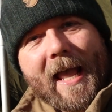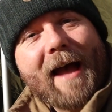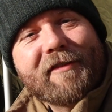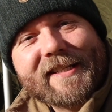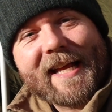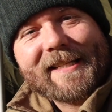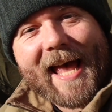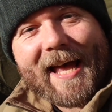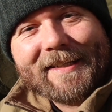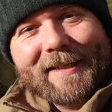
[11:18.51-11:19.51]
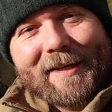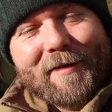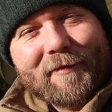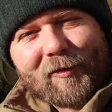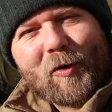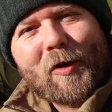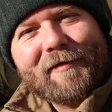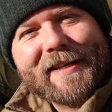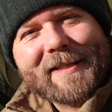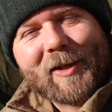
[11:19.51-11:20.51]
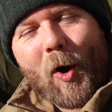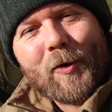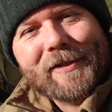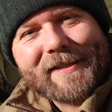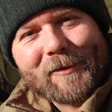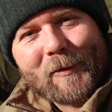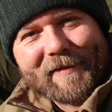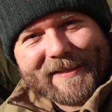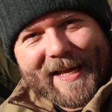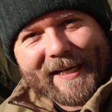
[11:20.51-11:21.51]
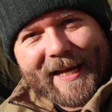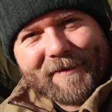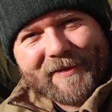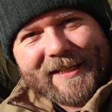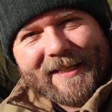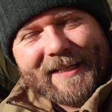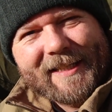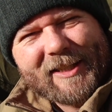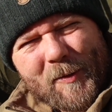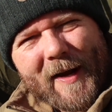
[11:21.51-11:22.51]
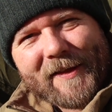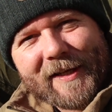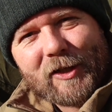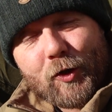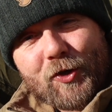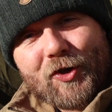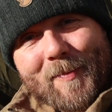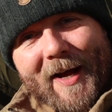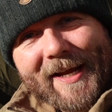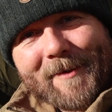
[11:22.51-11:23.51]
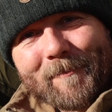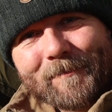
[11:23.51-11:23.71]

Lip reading: Having said that, for all of its cons, all of its negatives, do I think you should buy it?